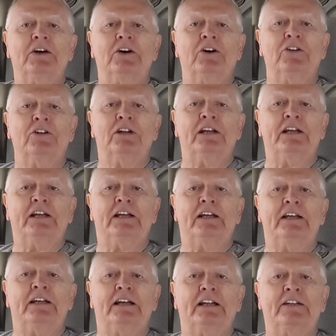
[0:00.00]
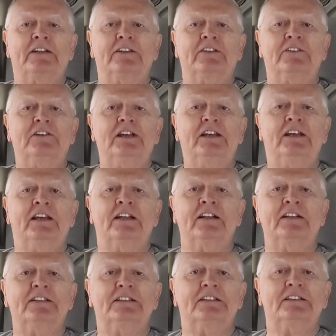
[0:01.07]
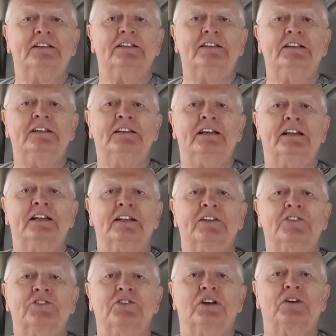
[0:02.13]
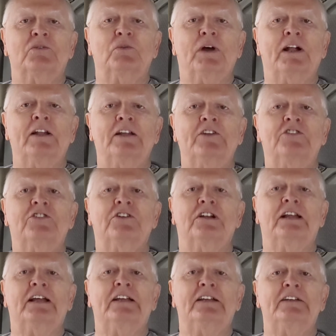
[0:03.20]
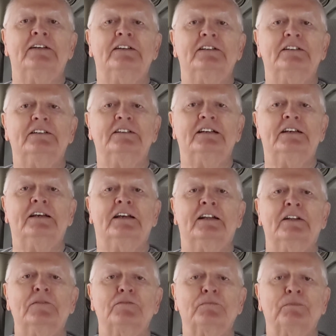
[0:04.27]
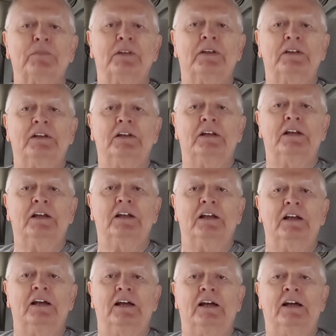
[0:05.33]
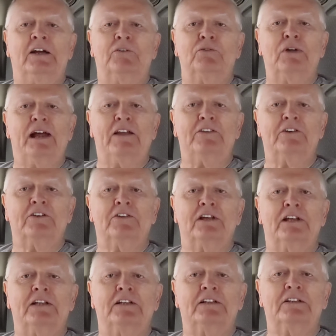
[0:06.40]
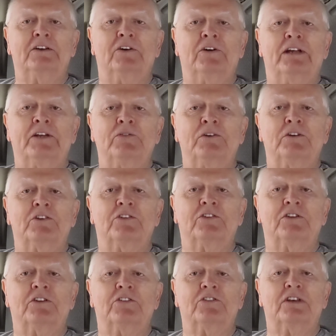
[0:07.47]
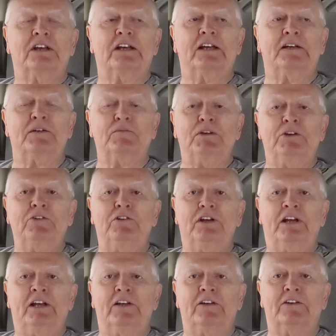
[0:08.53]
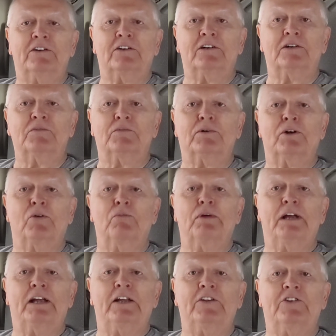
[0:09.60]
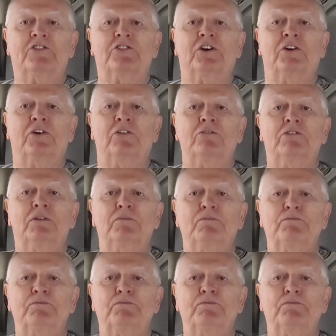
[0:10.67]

only a tea kettle. And the tea kettle is a well-insulated tea kettle. Rather than going with, say, a butane or a propane stove.